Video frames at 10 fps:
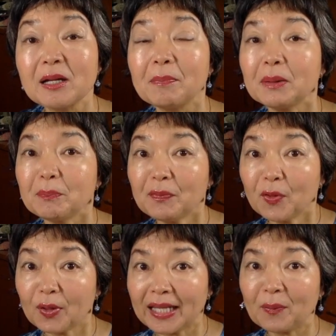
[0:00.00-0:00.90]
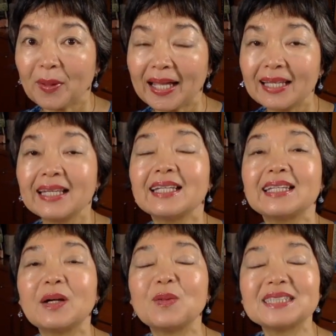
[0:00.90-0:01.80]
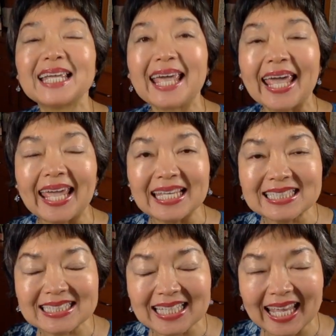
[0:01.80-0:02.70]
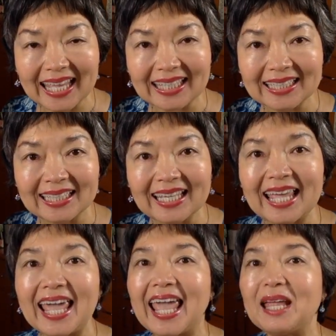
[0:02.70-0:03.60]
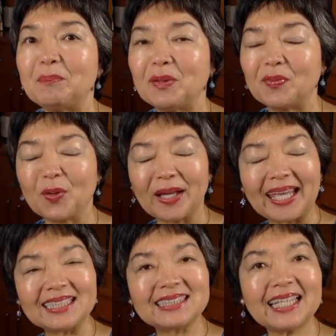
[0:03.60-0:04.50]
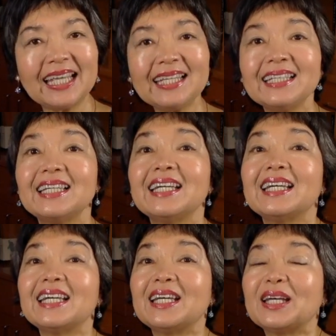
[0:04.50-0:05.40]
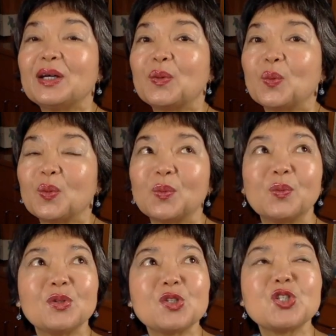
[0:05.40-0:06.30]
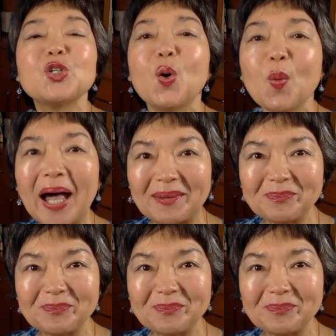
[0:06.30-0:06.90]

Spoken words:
But before Reiwa, that was Heisei. And before Heisei, Showa,